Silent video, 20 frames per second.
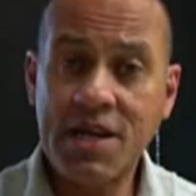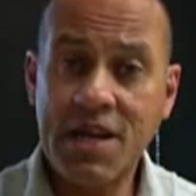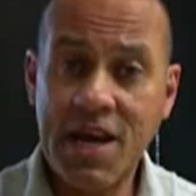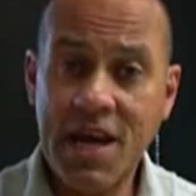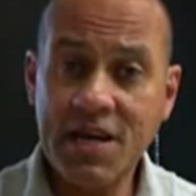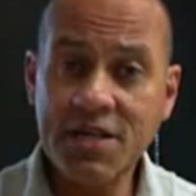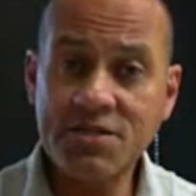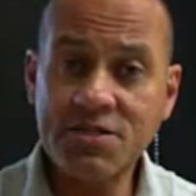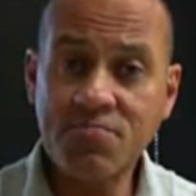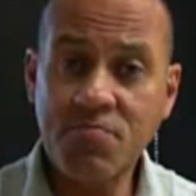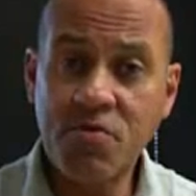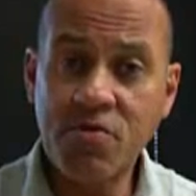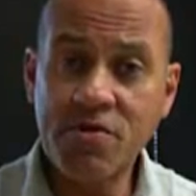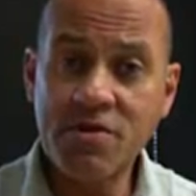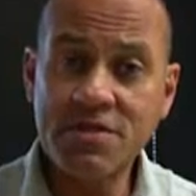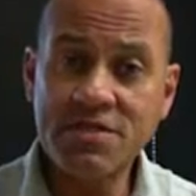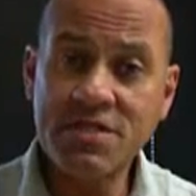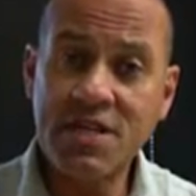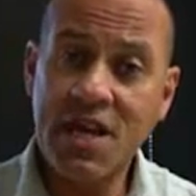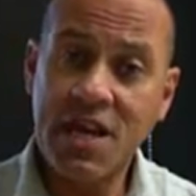and
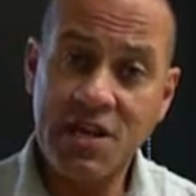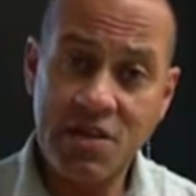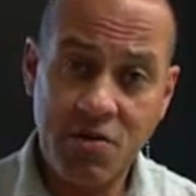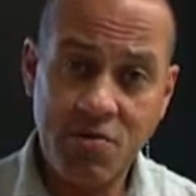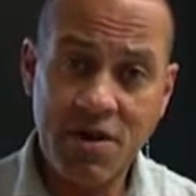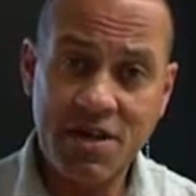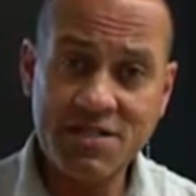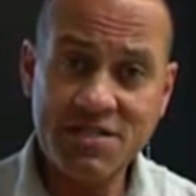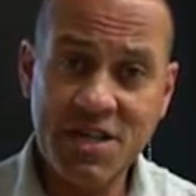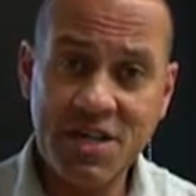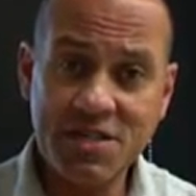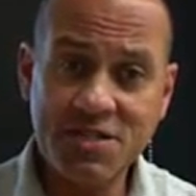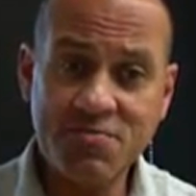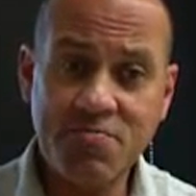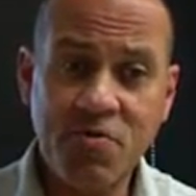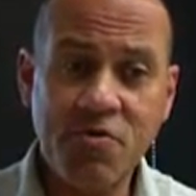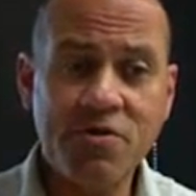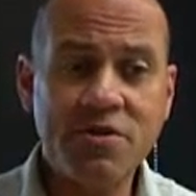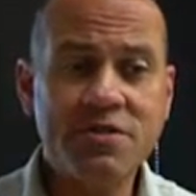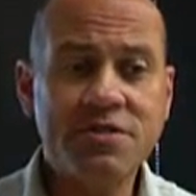exports and U.S.
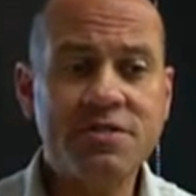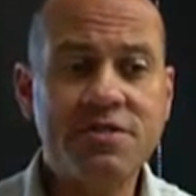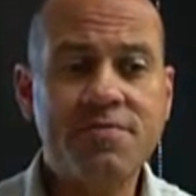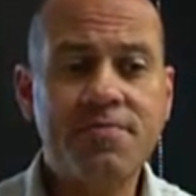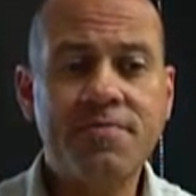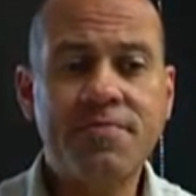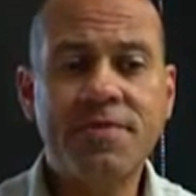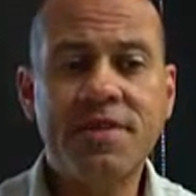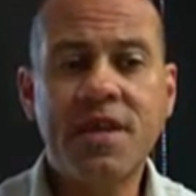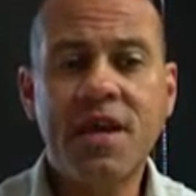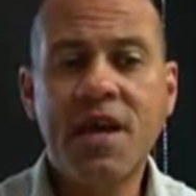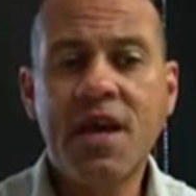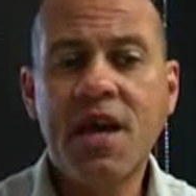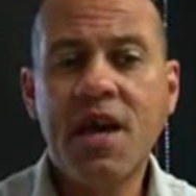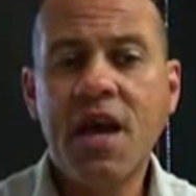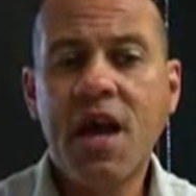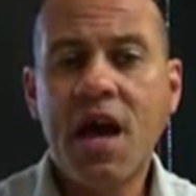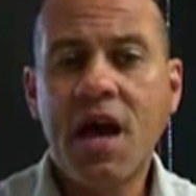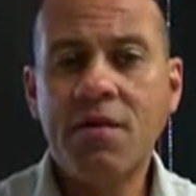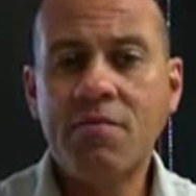exports.
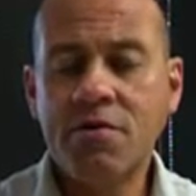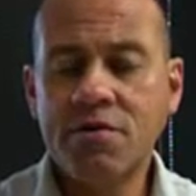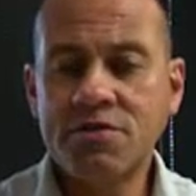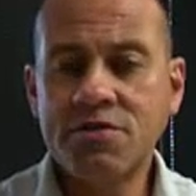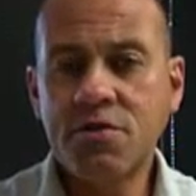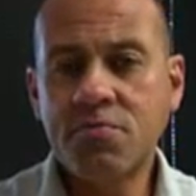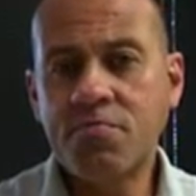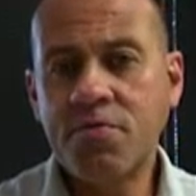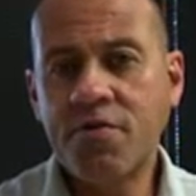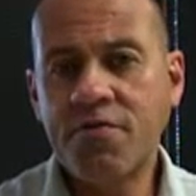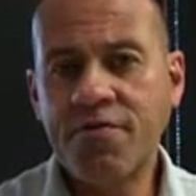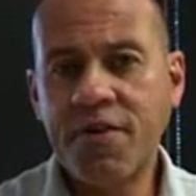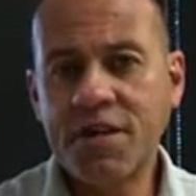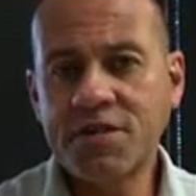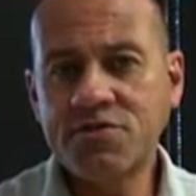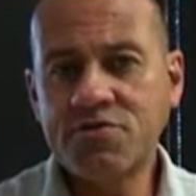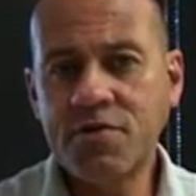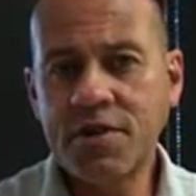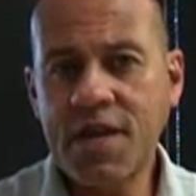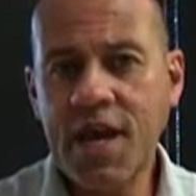I'm also a
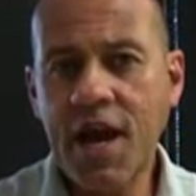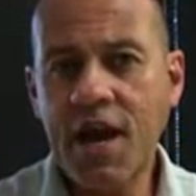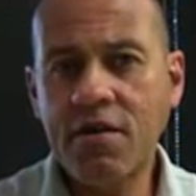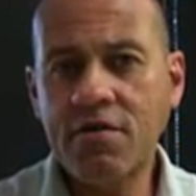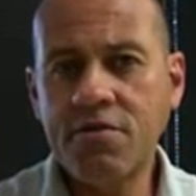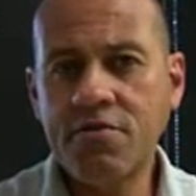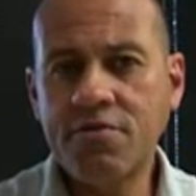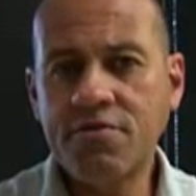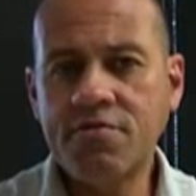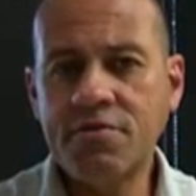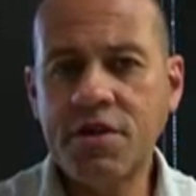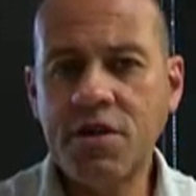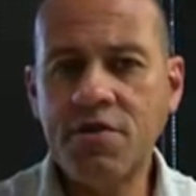professor at Cal Lutheran